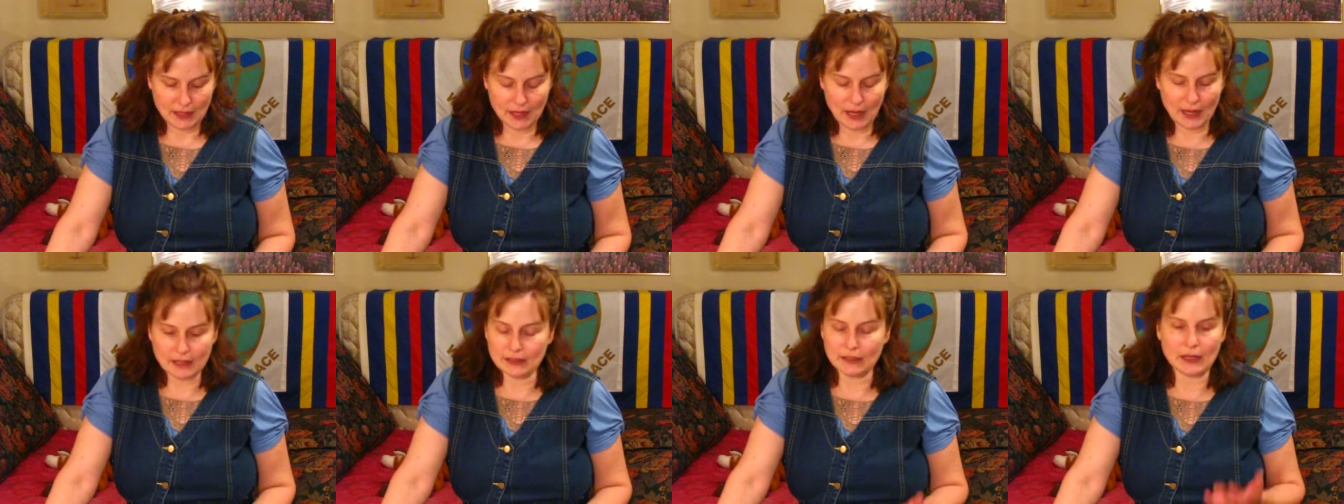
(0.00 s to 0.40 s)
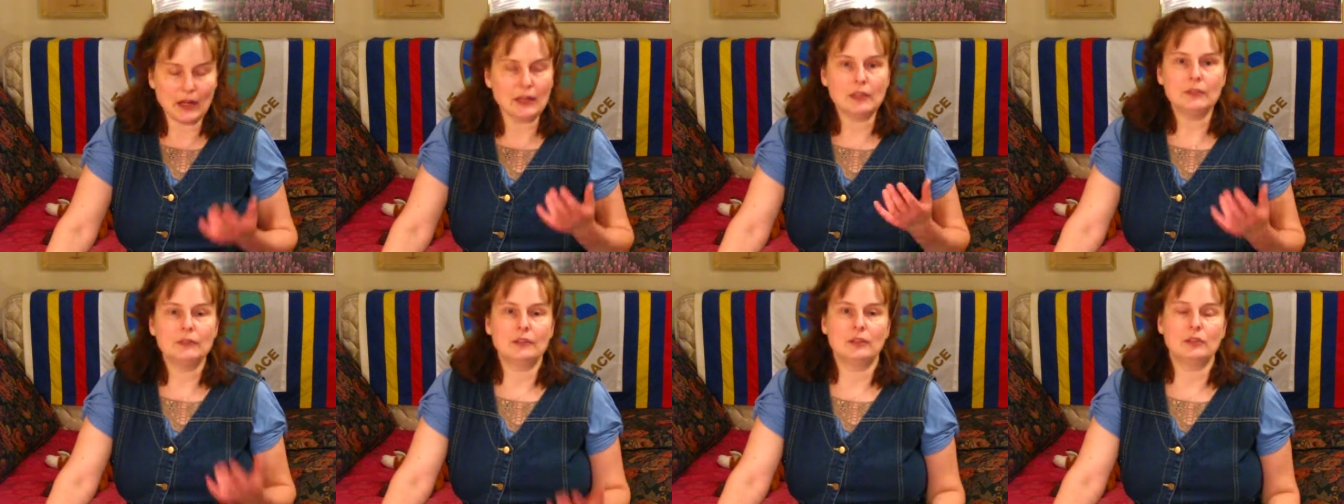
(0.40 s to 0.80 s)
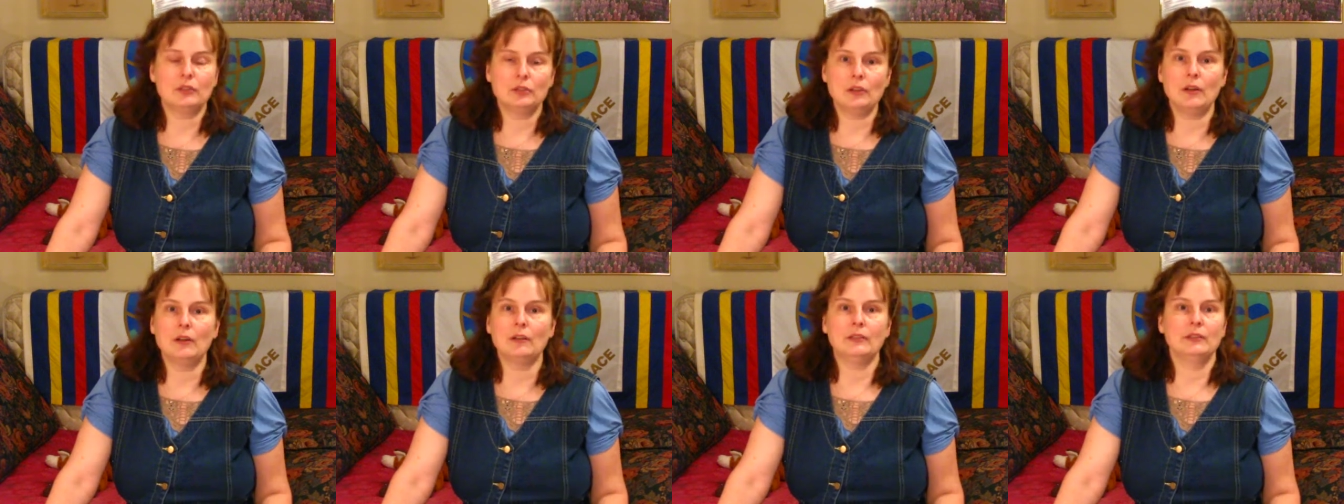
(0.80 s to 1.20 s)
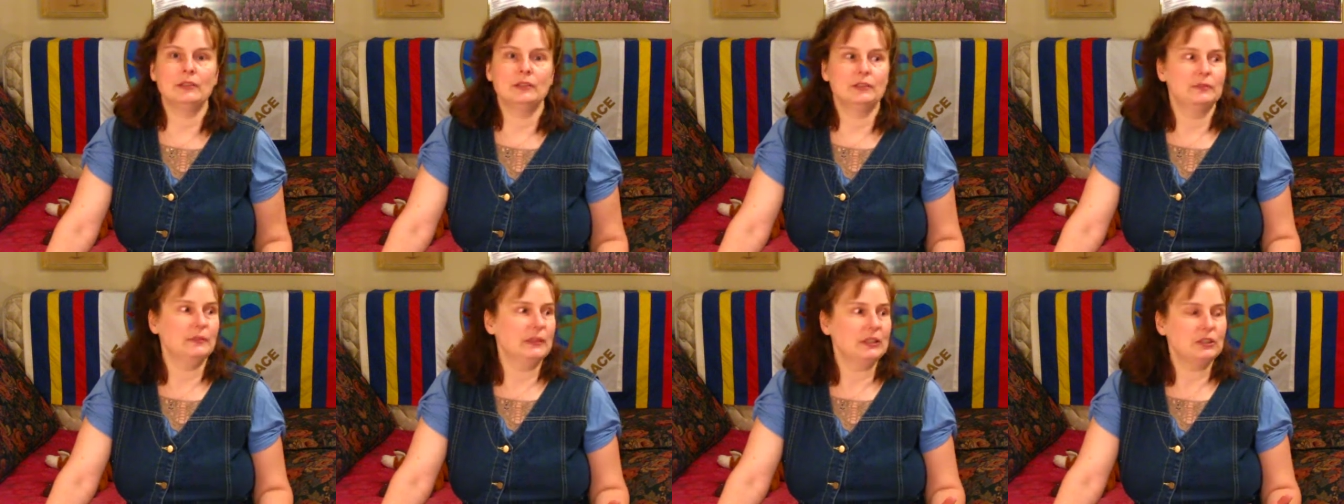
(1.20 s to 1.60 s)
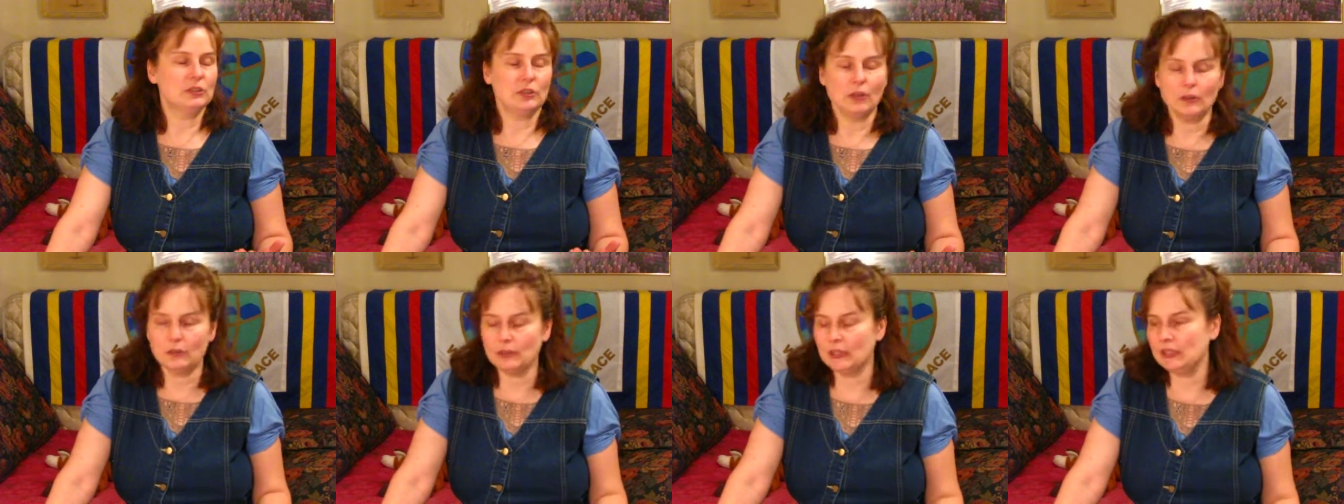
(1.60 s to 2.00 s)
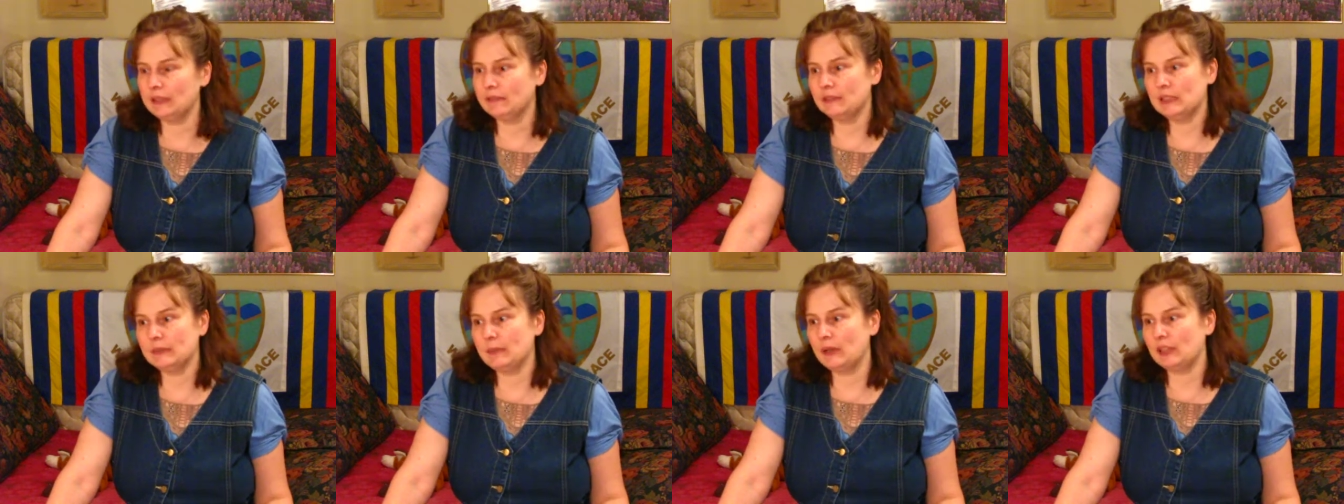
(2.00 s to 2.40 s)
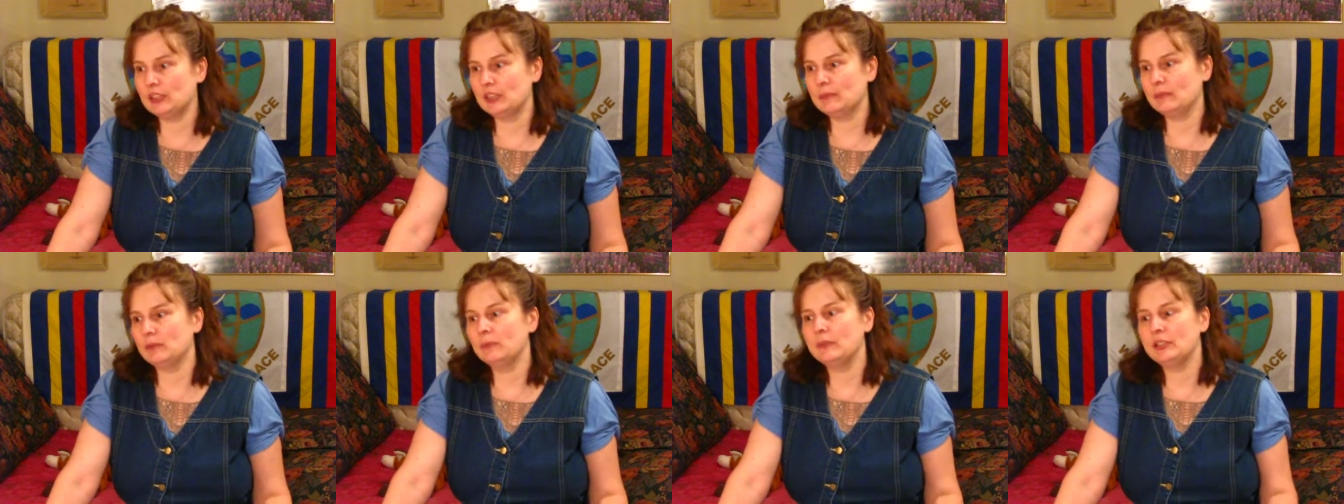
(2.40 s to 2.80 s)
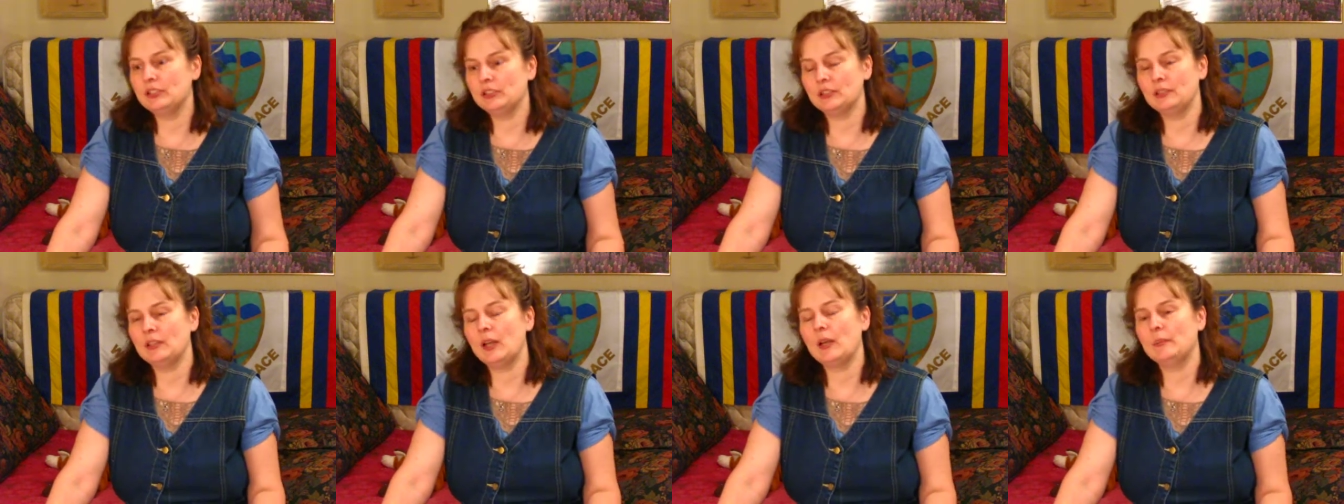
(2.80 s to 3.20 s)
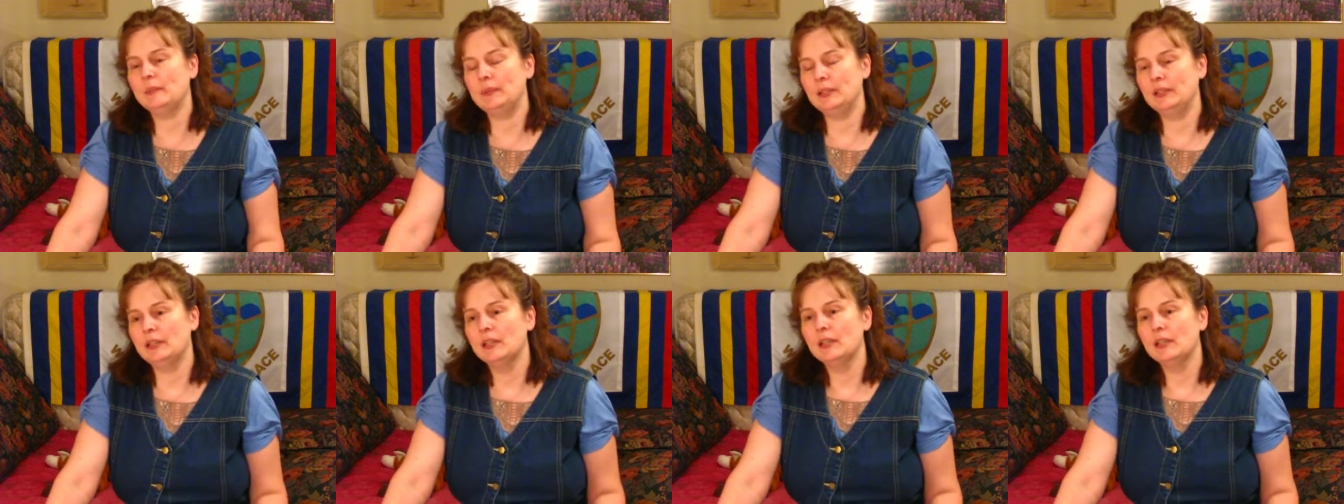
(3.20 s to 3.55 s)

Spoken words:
And they're out of control, and they're being totally irresponsible. We should not be